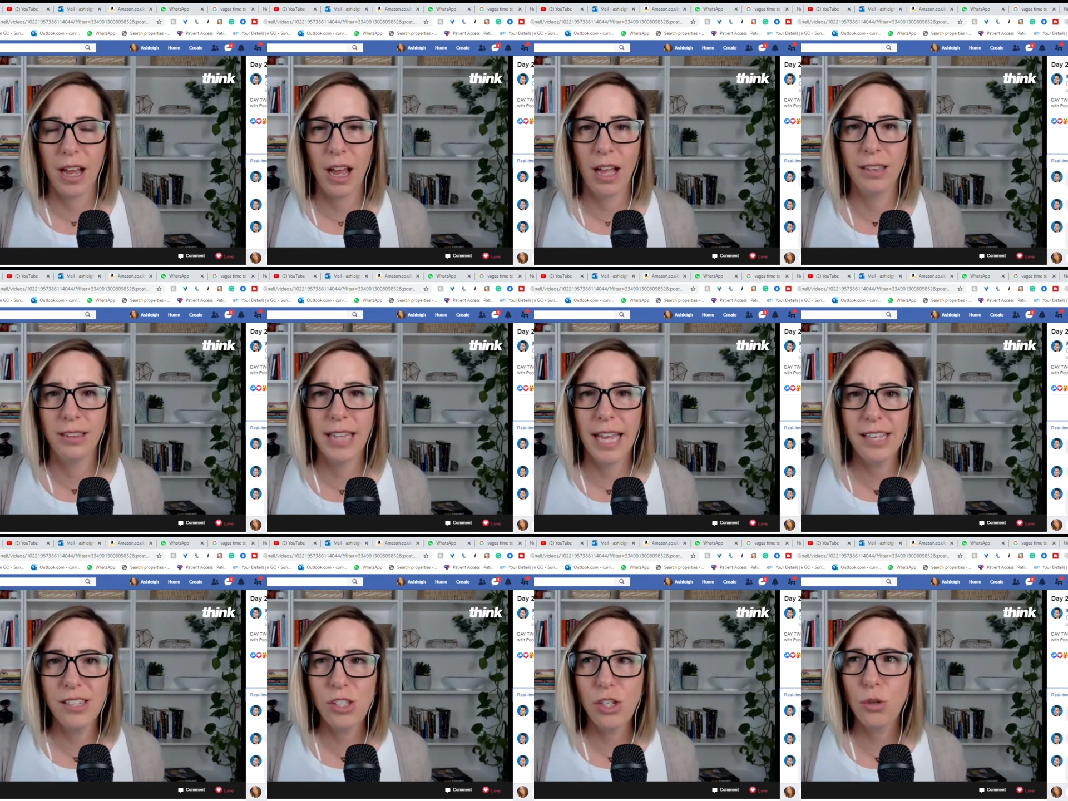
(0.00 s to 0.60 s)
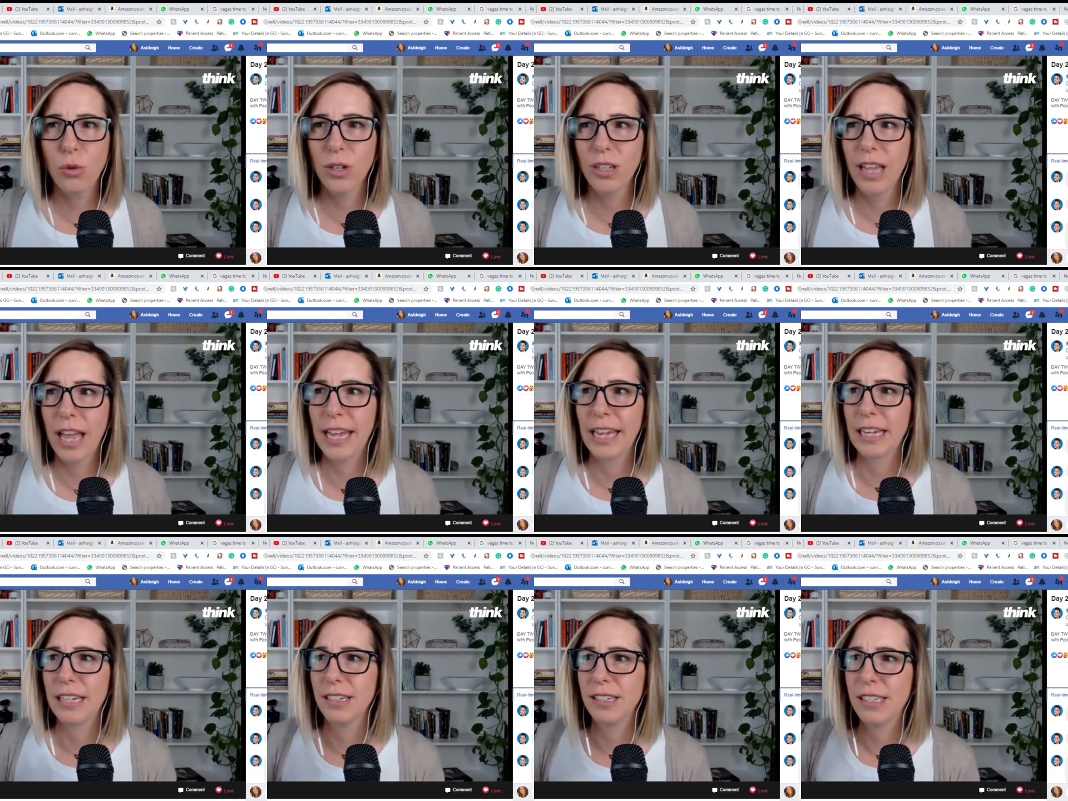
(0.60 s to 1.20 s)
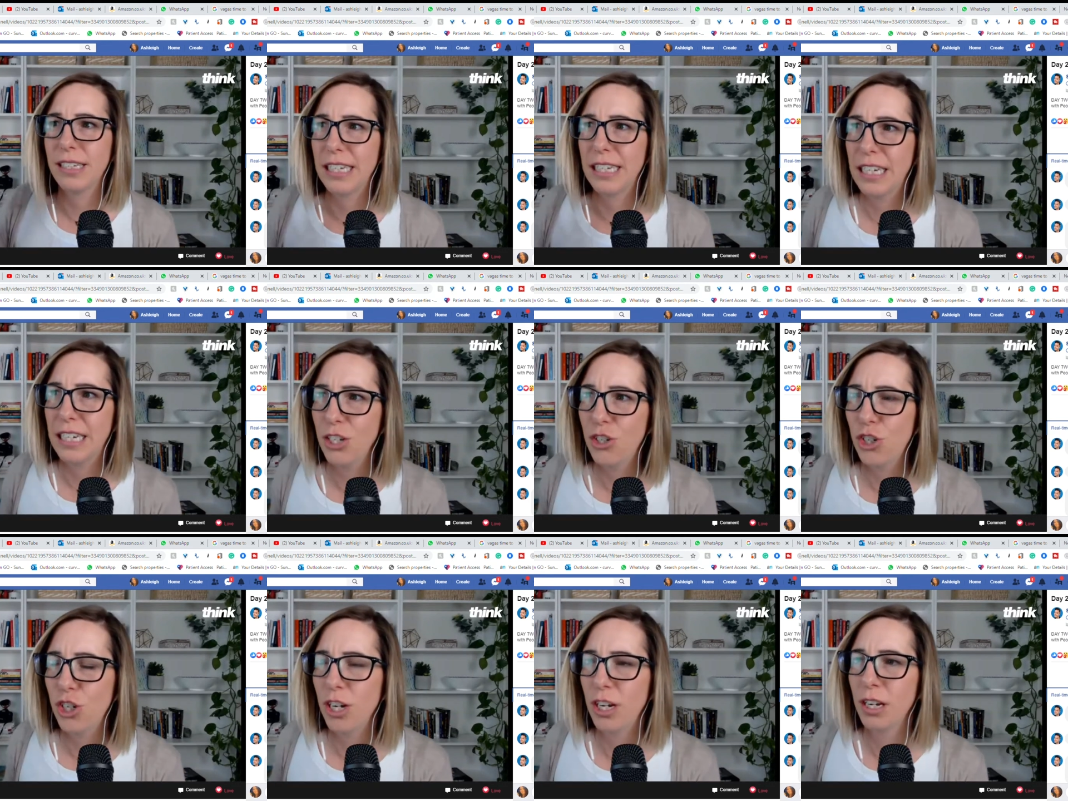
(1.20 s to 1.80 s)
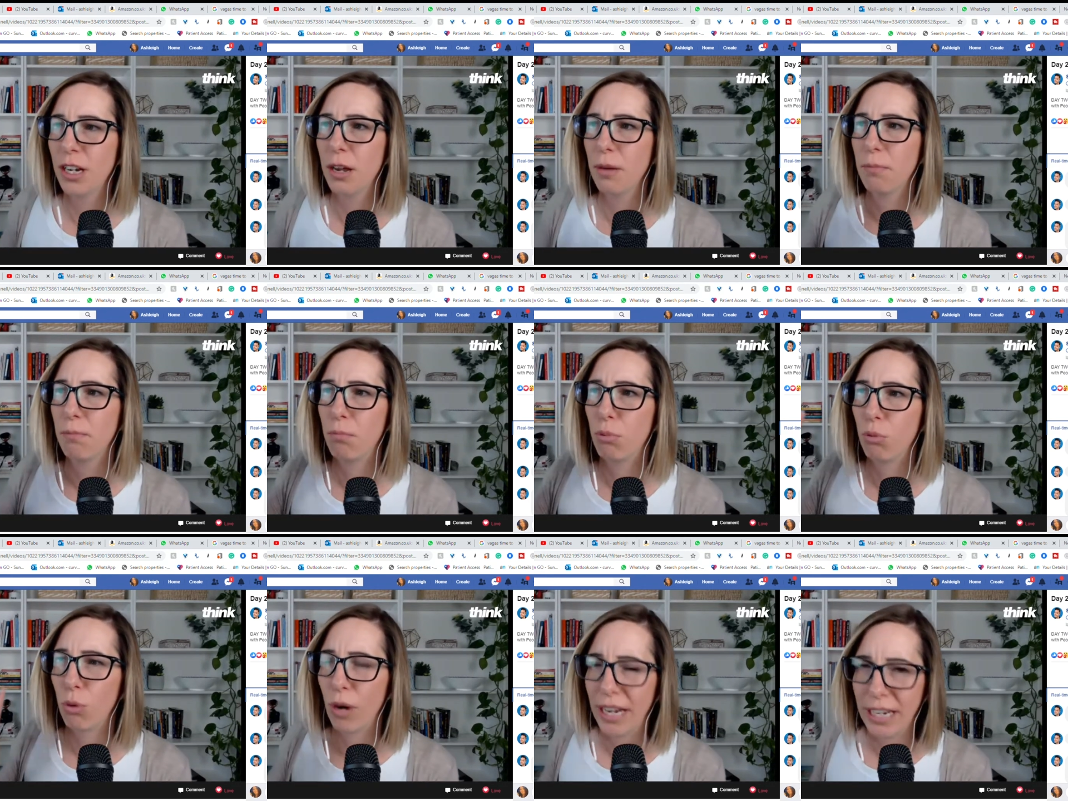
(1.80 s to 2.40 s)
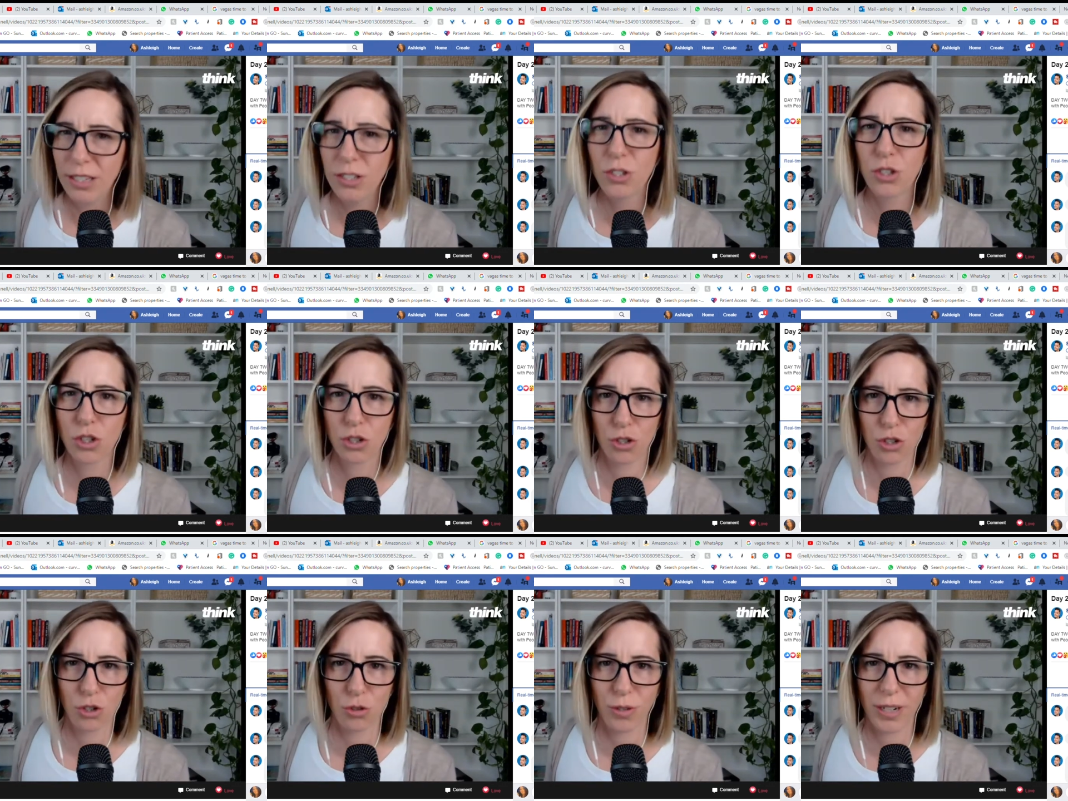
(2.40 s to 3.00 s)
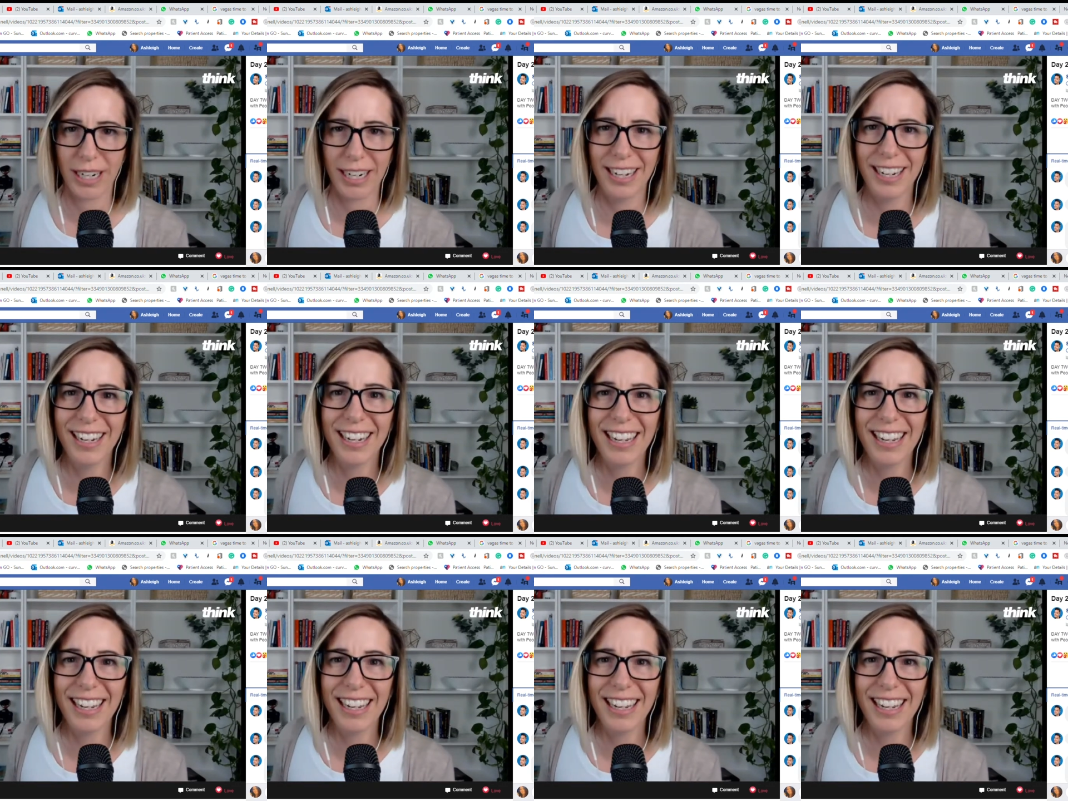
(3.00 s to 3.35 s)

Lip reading: unless you are like teaching brain surgery,